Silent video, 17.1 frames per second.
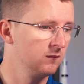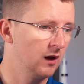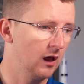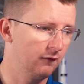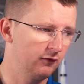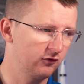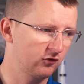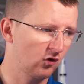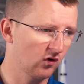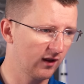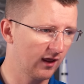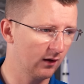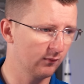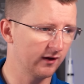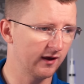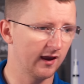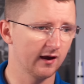Now if we scroll
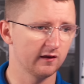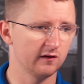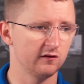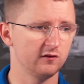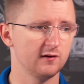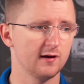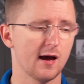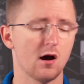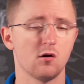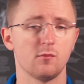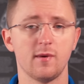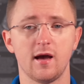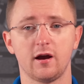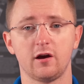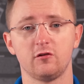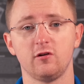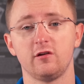down, we can see our
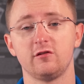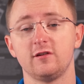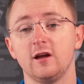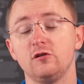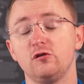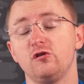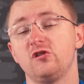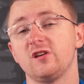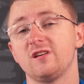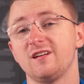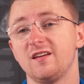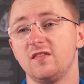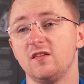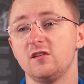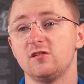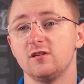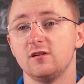MAC address. Interestingly,
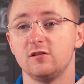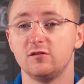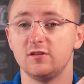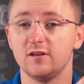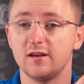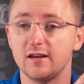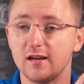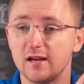this is the